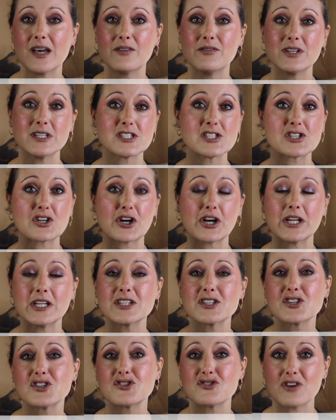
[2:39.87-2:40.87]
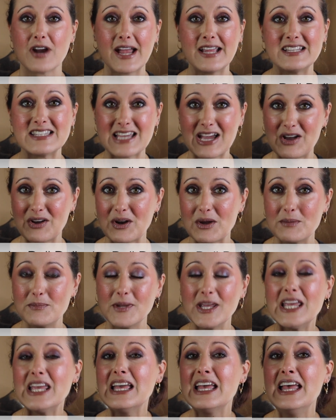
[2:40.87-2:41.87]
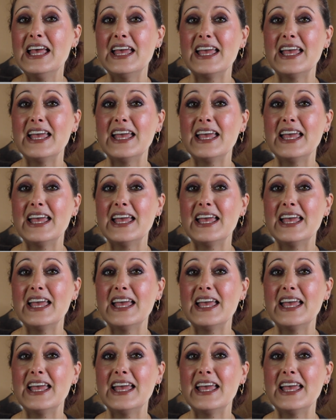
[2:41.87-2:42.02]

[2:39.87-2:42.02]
of it starting to dry down on me,